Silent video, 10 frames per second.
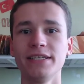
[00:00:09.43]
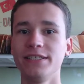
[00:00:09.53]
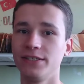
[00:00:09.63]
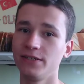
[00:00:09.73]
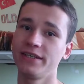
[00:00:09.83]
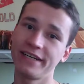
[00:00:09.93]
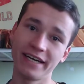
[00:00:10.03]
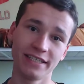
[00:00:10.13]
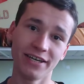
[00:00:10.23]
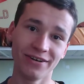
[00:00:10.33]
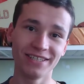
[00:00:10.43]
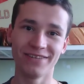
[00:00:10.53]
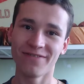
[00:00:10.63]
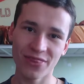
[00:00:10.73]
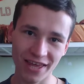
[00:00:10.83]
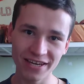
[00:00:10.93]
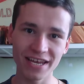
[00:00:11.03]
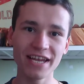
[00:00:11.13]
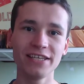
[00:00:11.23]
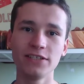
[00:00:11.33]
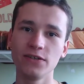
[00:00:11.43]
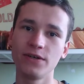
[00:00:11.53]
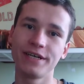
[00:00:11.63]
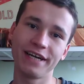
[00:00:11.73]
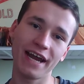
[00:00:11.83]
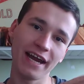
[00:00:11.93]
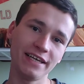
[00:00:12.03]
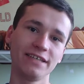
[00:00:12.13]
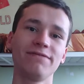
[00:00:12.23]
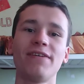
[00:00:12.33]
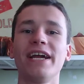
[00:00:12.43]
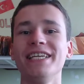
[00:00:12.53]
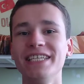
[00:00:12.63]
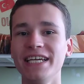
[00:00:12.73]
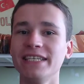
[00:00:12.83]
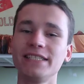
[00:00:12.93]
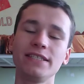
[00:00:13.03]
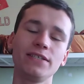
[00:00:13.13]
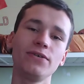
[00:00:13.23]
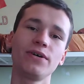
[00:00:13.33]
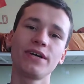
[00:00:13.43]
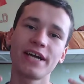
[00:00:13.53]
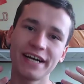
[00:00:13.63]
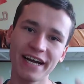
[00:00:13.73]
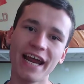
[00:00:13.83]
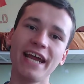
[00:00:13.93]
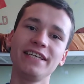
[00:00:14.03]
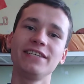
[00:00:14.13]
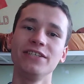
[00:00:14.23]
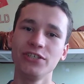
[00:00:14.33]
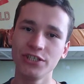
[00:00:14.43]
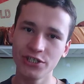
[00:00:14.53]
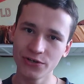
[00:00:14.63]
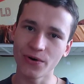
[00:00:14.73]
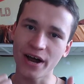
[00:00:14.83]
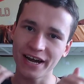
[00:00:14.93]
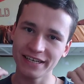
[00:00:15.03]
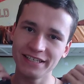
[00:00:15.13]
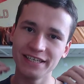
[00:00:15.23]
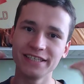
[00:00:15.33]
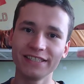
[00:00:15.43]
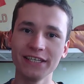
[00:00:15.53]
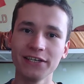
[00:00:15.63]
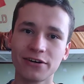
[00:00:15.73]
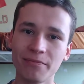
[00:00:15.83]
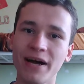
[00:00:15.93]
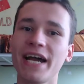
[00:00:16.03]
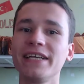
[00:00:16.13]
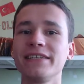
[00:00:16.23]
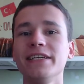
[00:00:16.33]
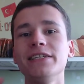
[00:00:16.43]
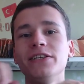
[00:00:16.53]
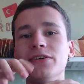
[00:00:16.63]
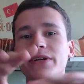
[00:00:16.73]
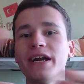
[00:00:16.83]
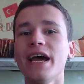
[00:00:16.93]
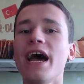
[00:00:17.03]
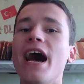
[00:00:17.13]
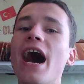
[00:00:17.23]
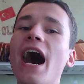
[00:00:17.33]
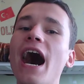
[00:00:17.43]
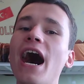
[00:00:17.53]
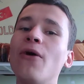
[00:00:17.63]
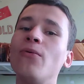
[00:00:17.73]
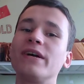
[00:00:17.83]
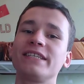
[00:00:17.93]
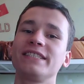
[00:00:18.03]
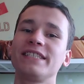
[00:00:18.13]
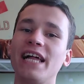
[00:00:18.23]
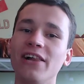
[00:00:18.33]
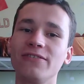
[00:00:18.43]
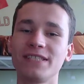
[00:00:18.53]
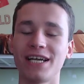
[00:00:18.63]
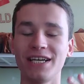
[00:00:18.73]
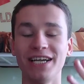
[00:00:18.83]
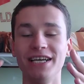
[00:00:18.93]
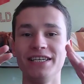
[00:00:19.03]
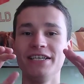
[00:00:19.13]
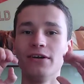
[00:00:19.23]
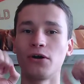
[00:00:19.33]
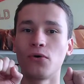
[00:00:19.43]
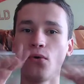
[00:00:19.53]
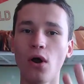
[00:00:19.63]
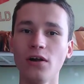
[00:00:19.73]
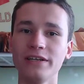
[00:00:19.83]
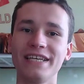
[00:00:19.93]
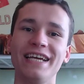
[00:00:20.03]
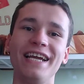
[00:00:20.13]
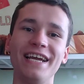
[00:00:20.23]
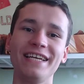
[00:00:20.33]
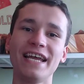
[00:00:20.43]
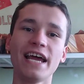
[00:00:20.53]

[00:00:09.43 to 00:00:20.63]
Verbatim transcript: to creative thinking, to creative ideas, to create new ideas in your mind, in your ourselves, in your world, in